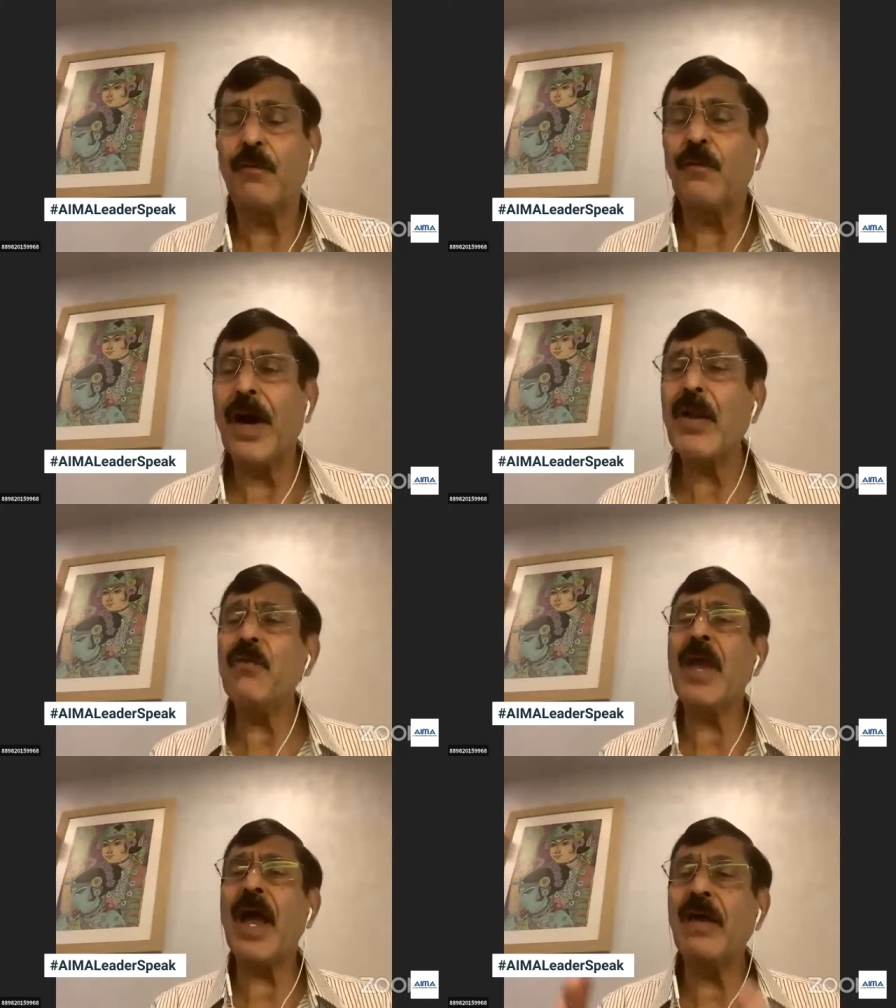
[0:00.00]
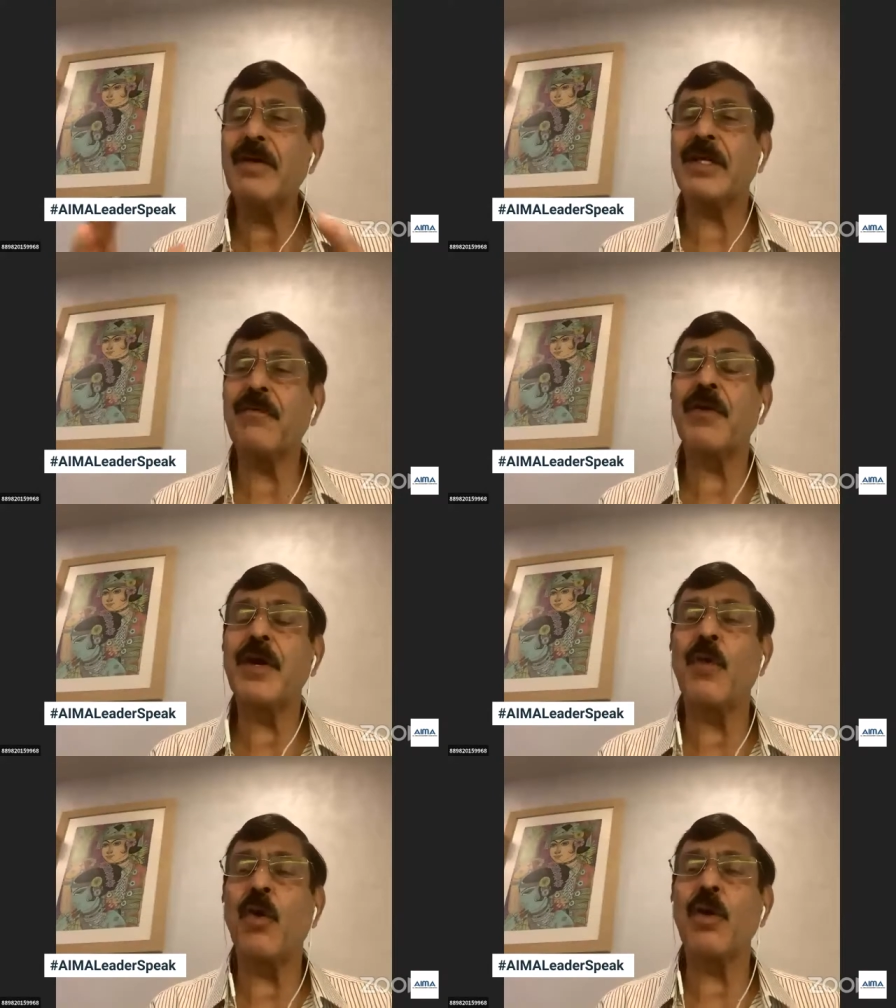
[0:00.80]
Why don't we have a
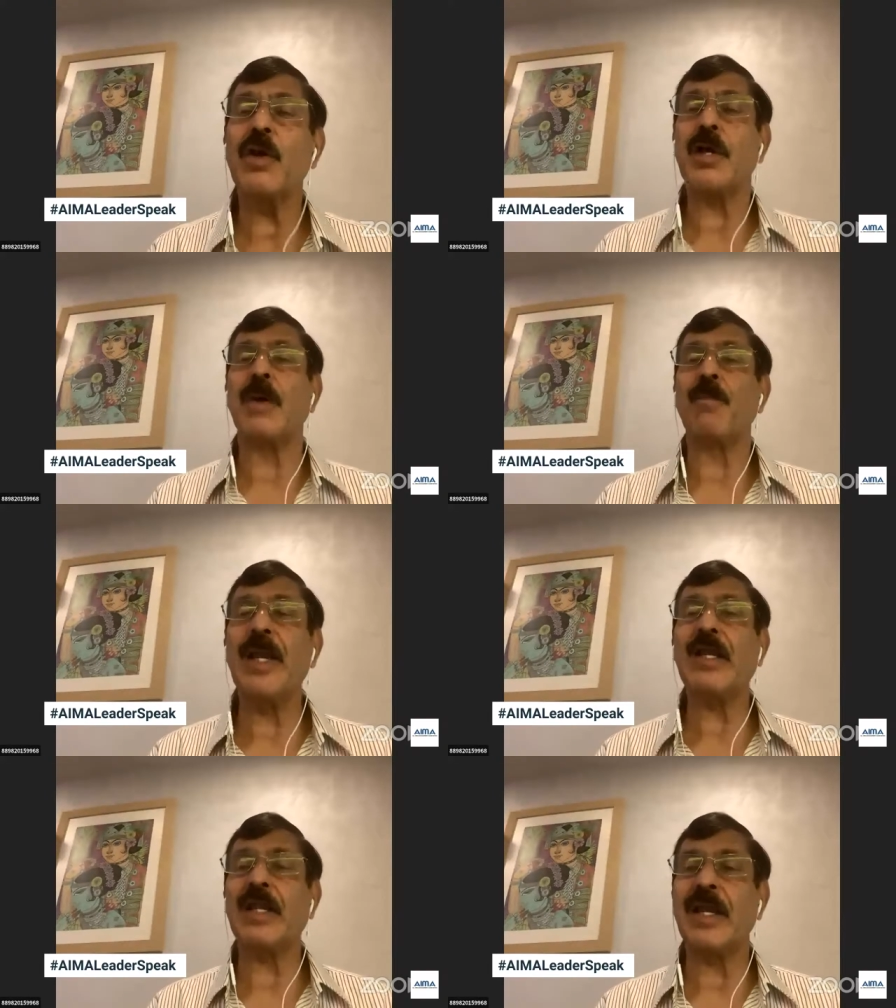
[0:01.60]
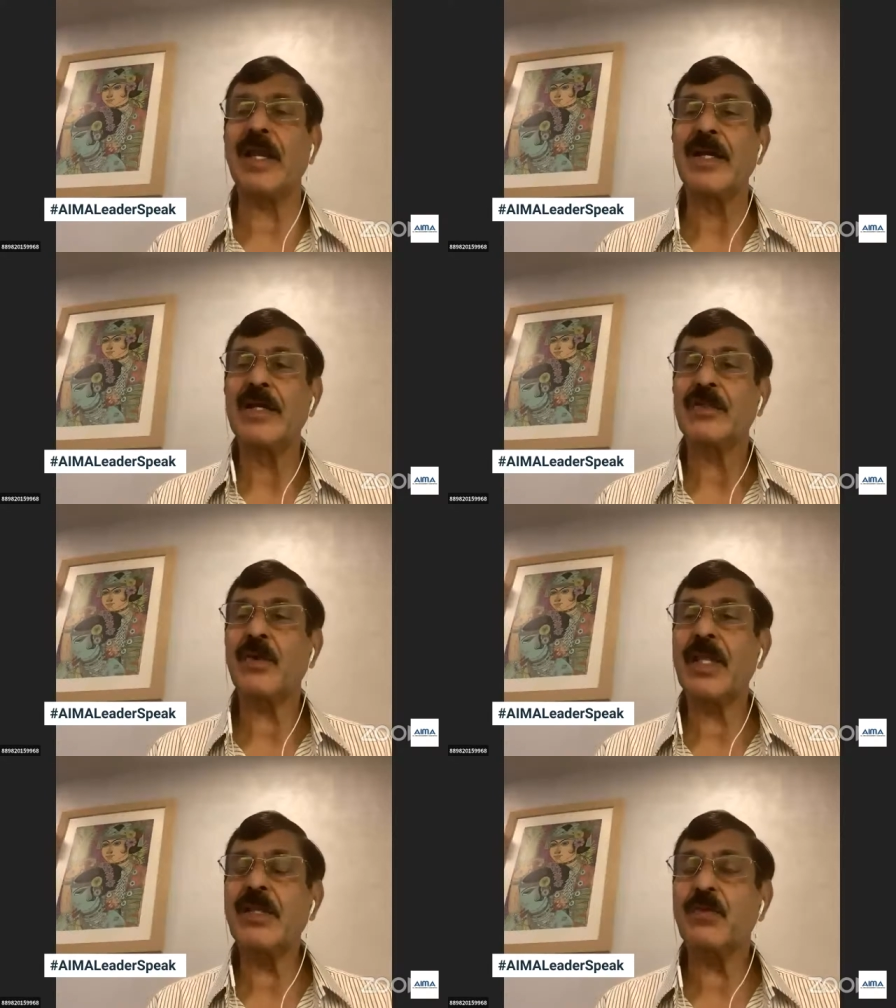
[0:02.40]
different model completely so
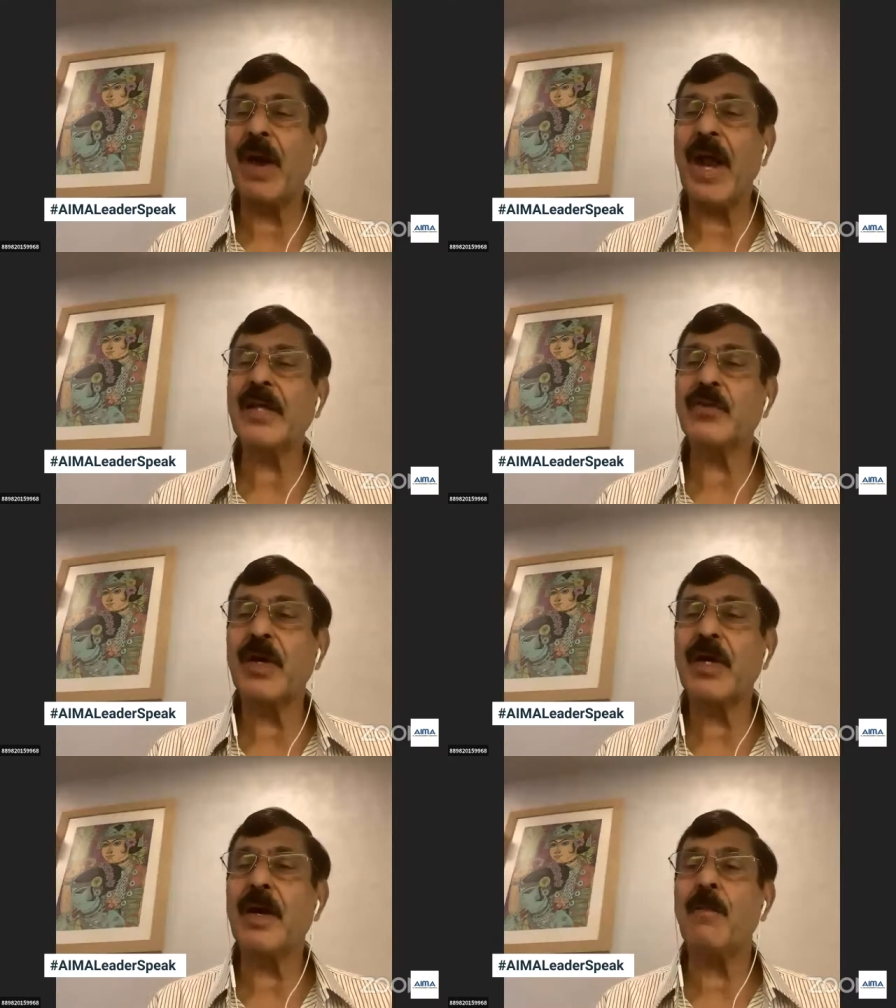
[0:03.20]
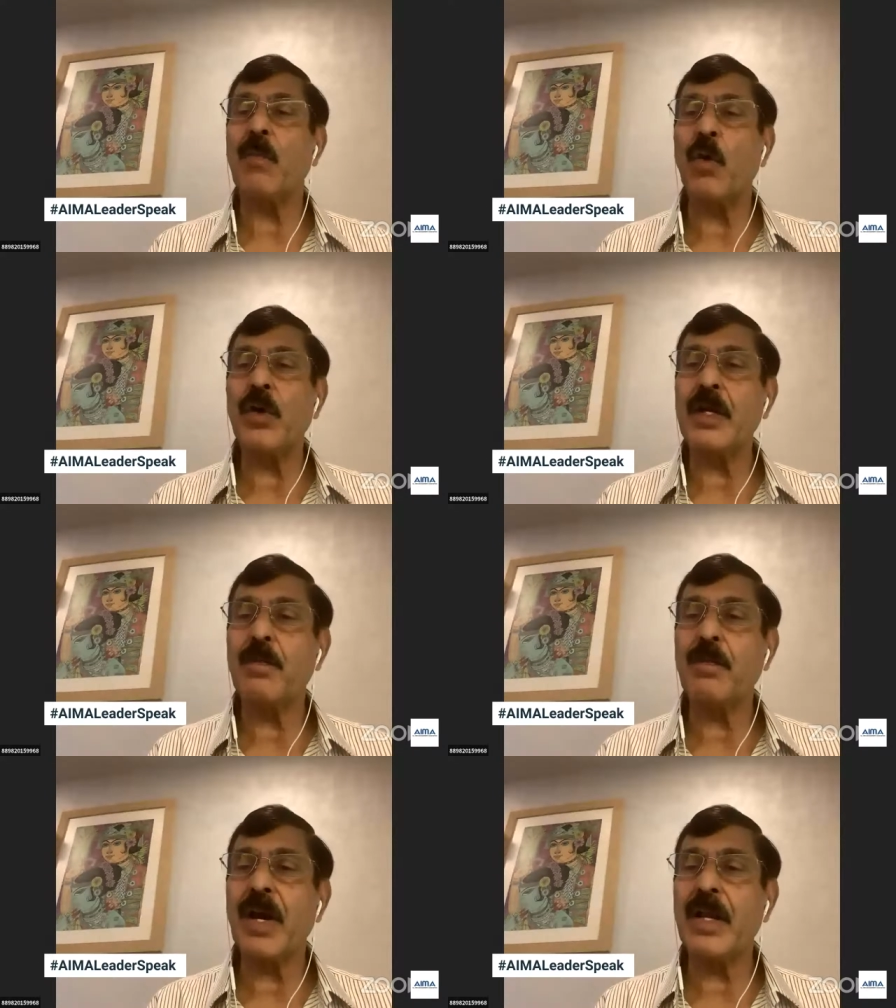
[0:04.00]
these banks become more
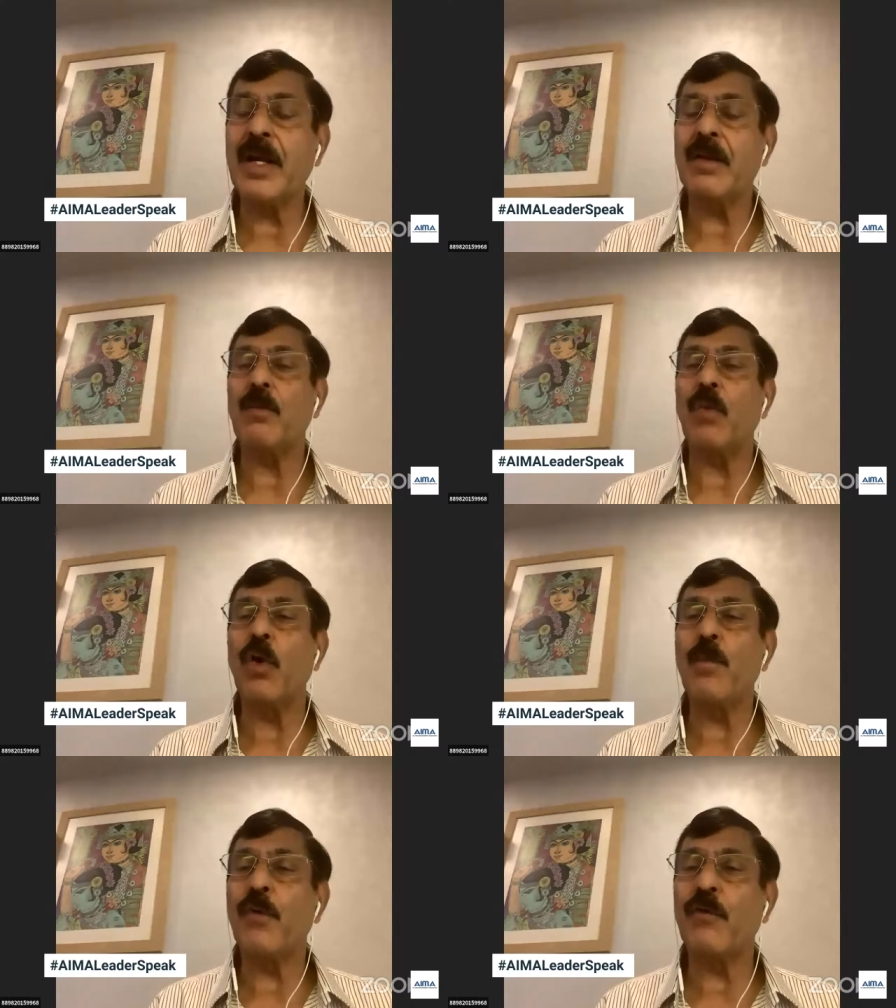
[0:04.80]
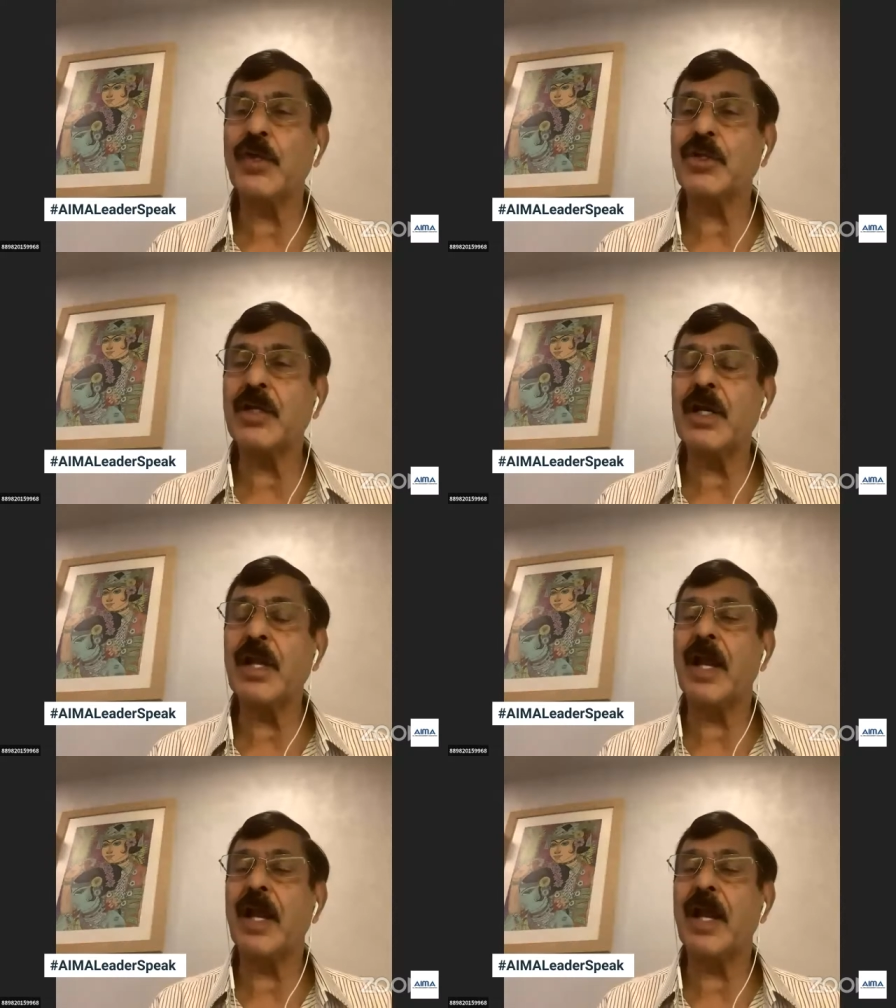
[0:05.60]
independent, more professional,